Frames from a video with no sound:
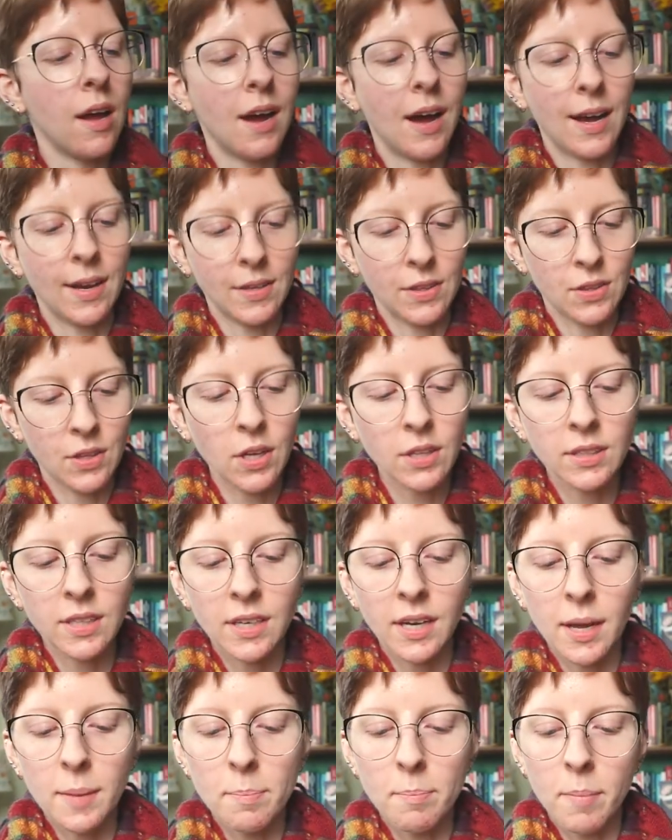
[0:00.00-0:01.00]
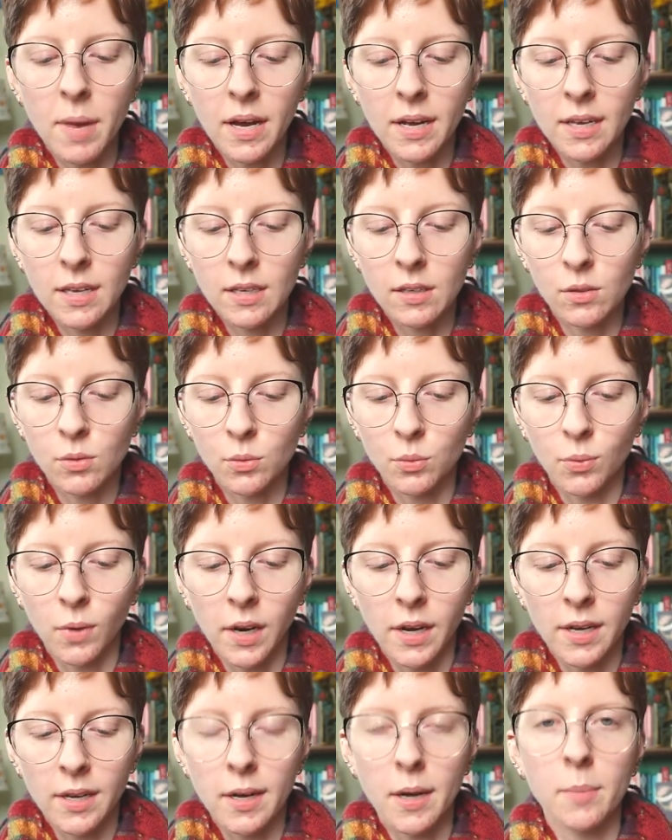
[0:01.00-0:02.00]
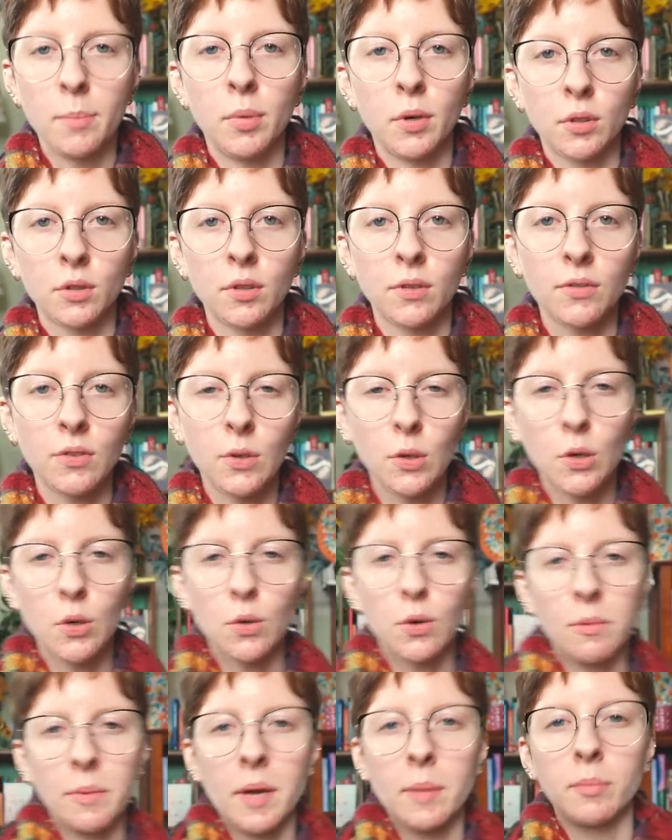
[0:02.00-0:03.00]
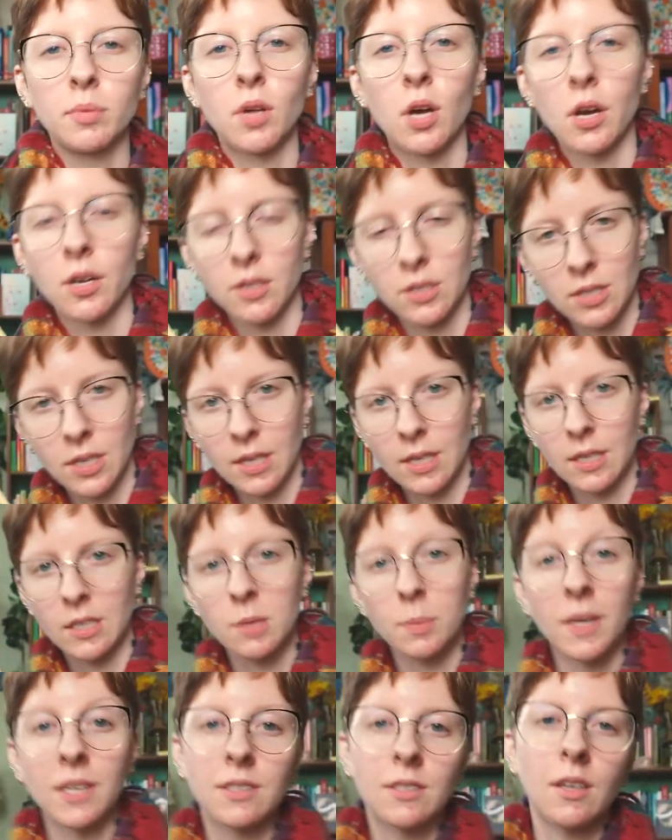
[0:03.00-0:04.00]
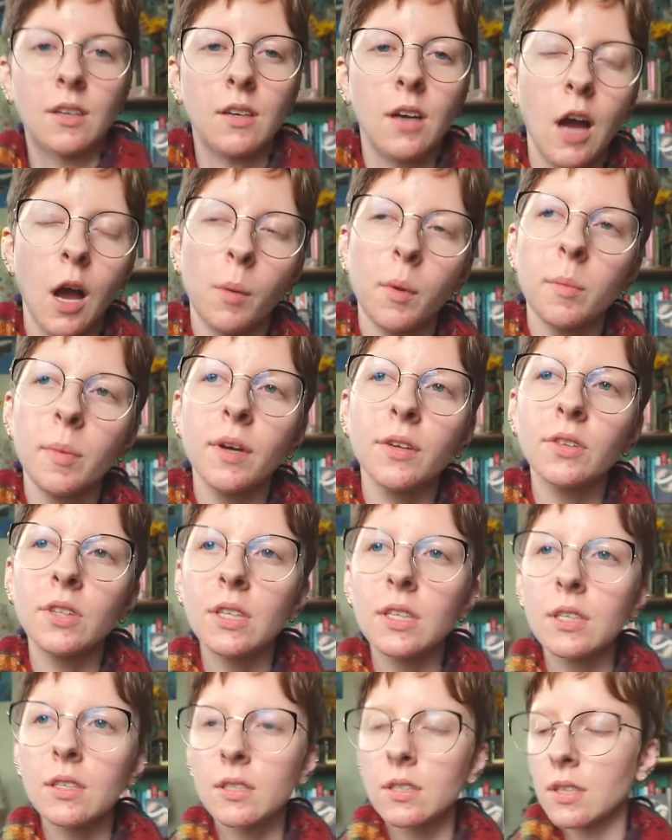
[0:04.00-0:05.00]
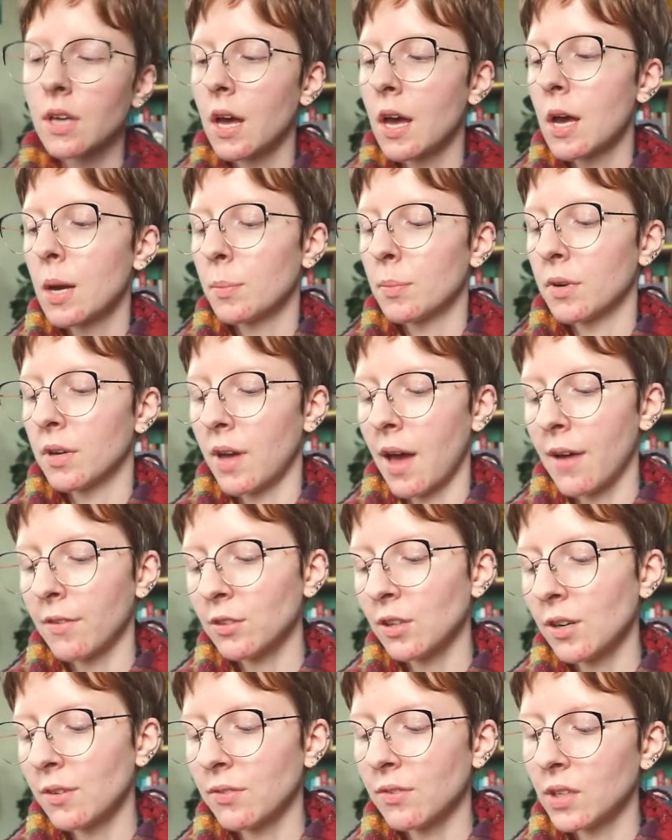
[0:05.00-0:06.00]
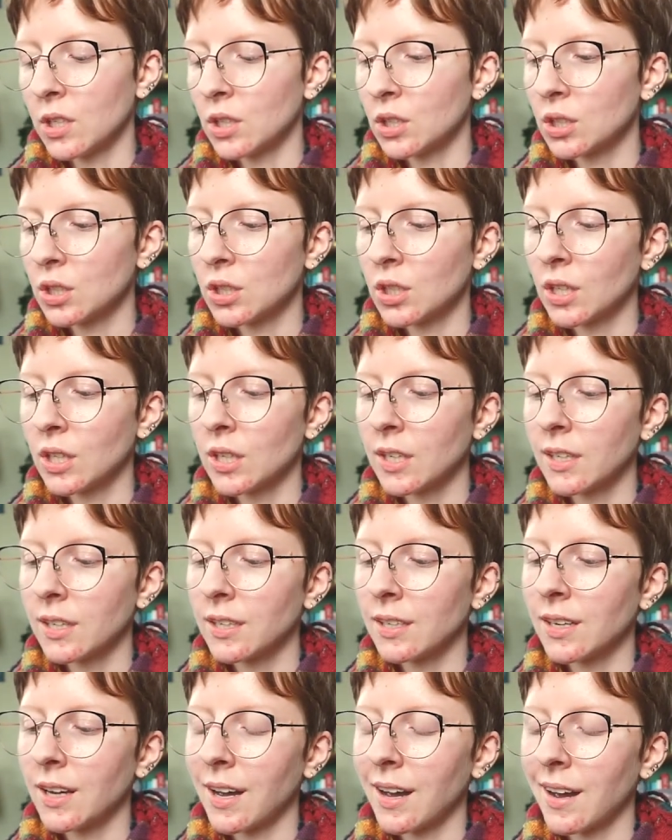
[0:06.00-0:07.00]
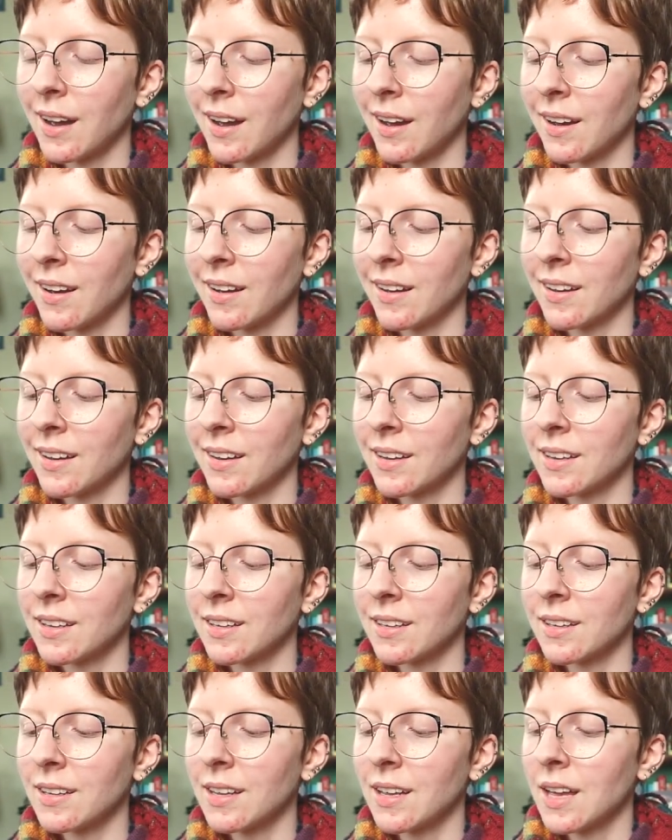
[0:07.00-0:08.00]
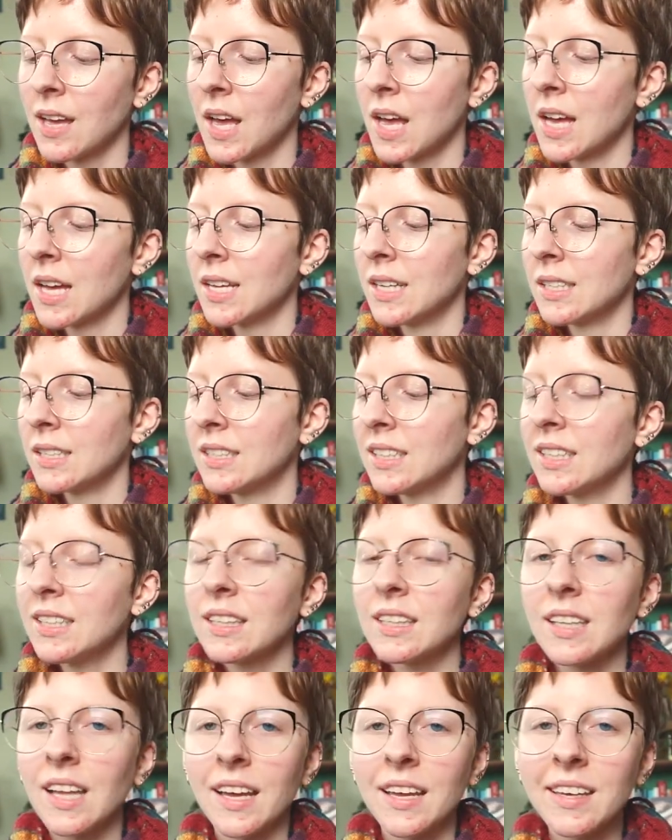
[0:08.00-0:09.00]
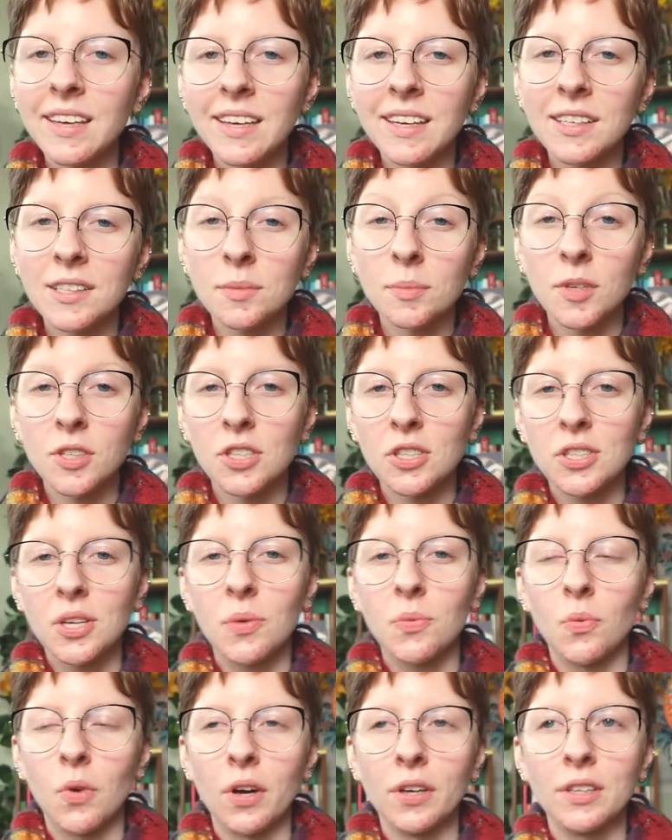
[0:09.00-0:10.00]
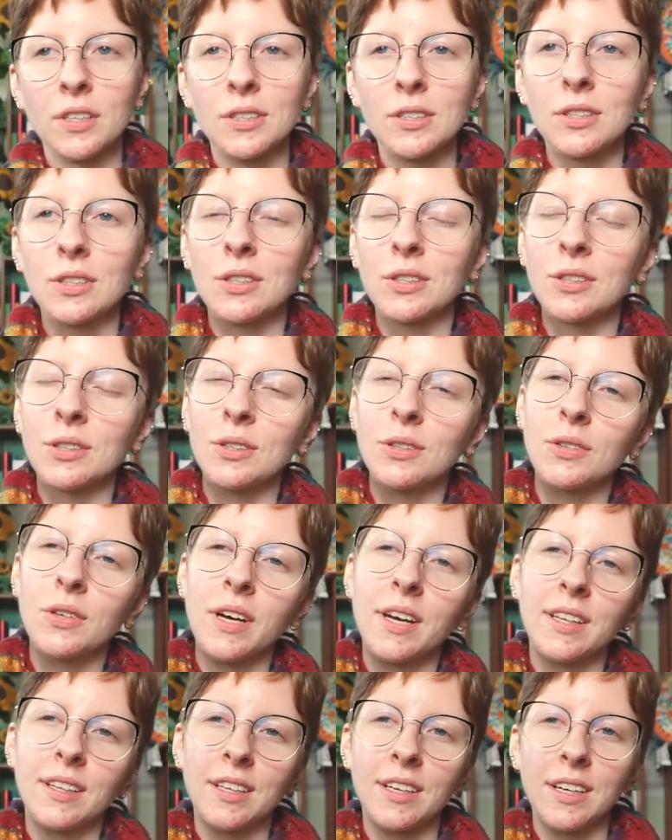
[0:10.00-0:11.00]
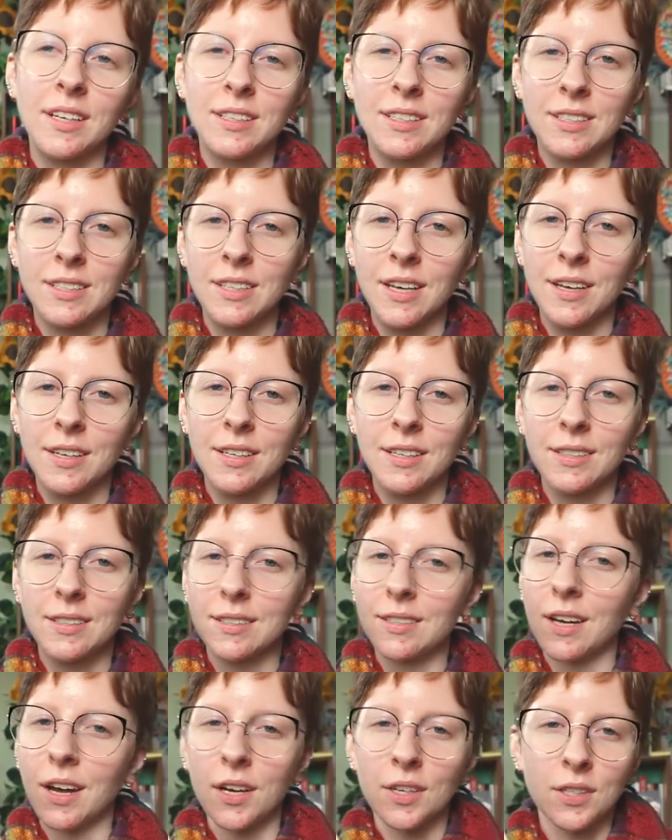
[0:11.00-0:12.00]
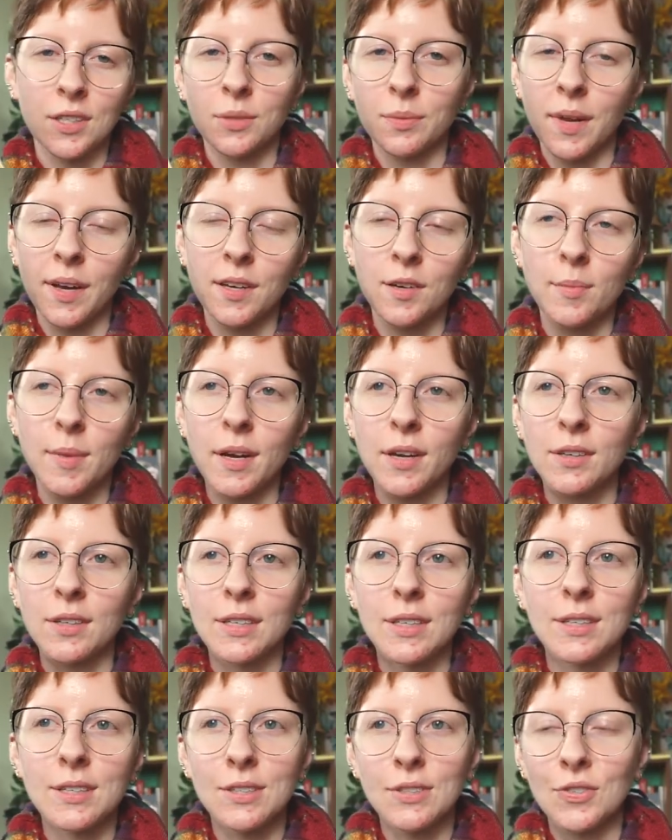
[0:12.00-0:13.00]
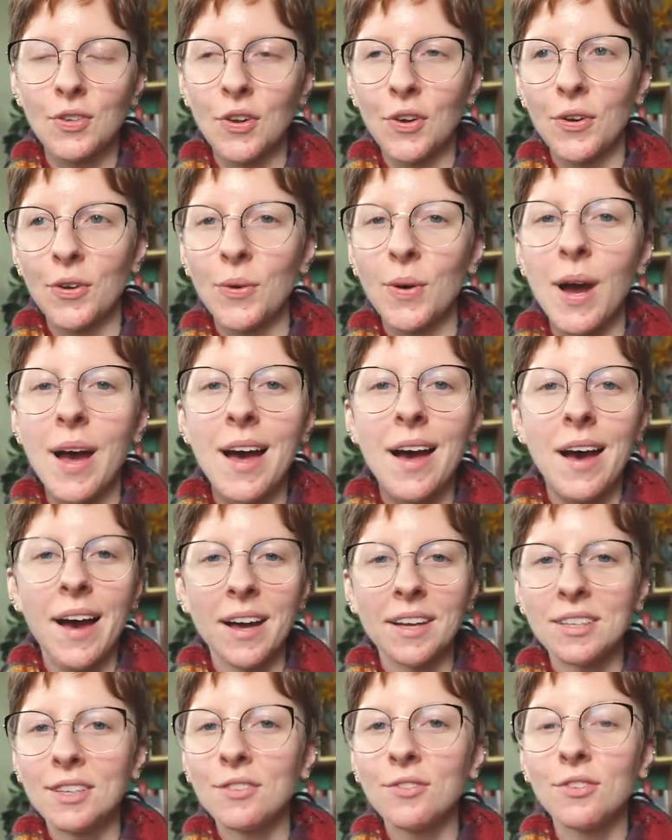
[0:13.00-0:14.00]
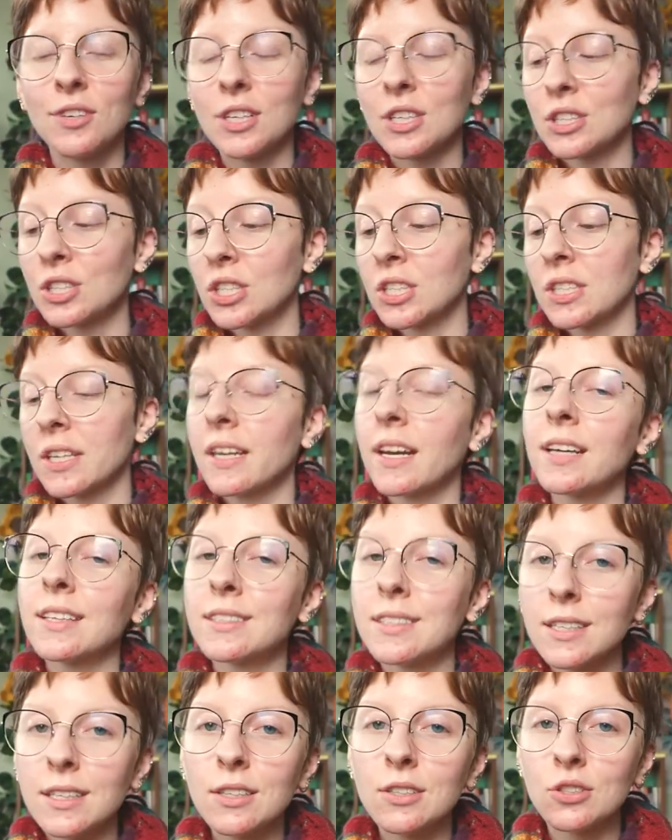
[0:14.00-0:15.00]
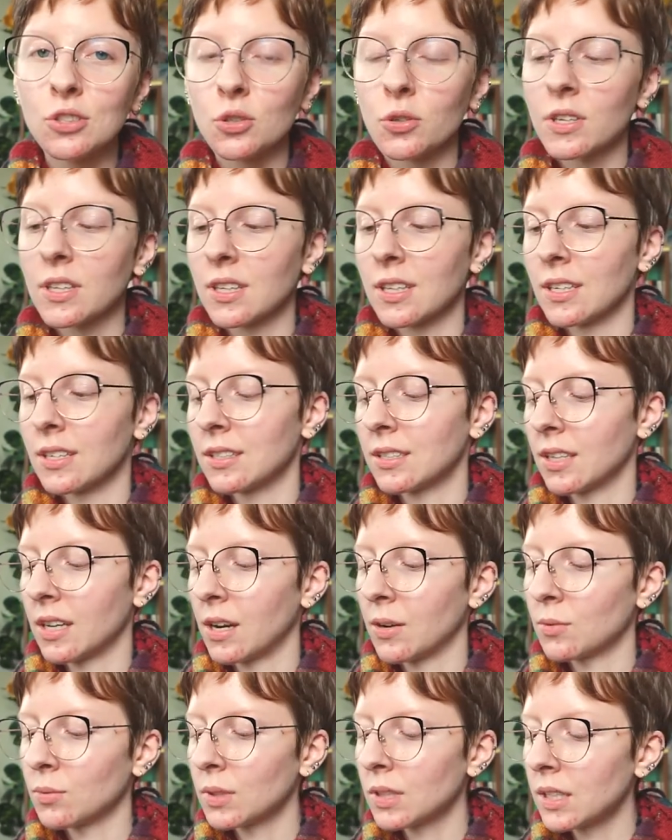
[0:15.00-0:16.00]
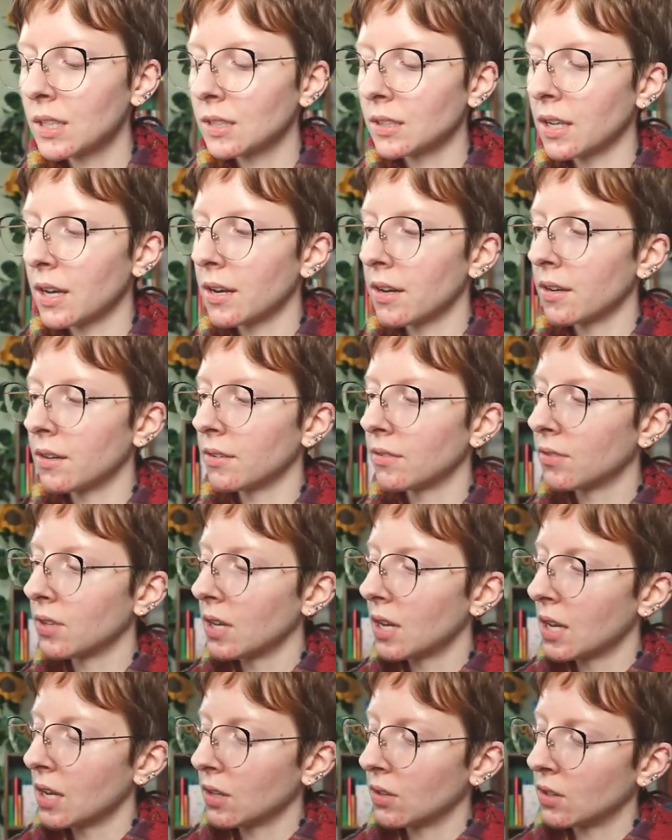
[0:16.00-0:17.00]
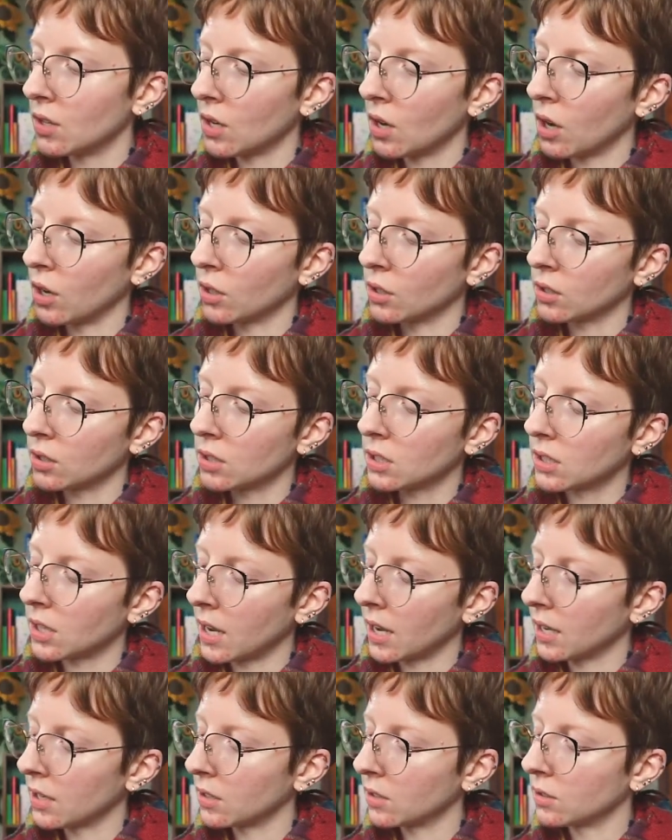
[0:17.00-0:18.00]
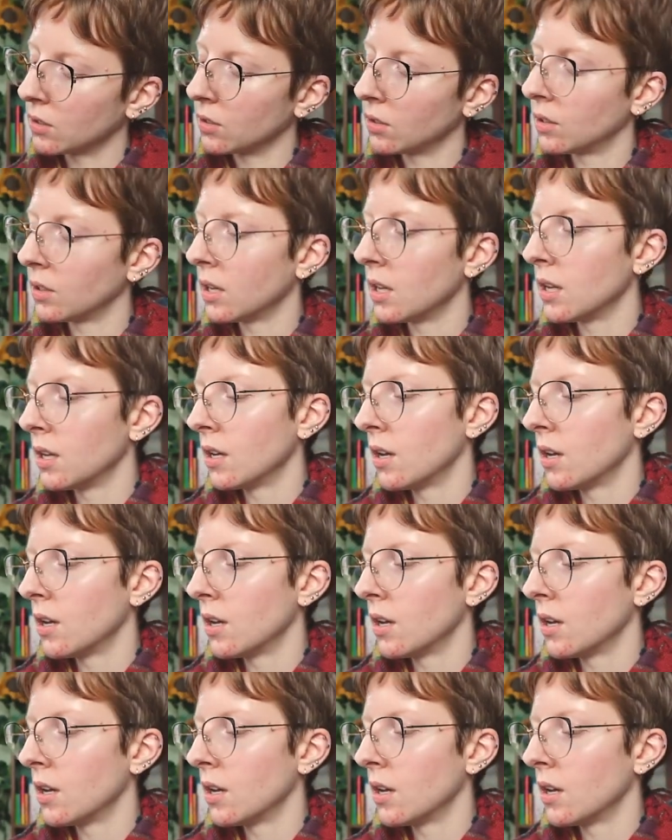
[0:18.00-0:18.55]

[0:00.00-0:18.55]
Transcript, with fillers: I thought that I might write a book review on my blog, slanted spines dot com, about this, but after I finished it, I didn't like it as much as I wanted to, and then I decided not to write about it. So I did finish this, and I did enjoy this, and I really love the art style.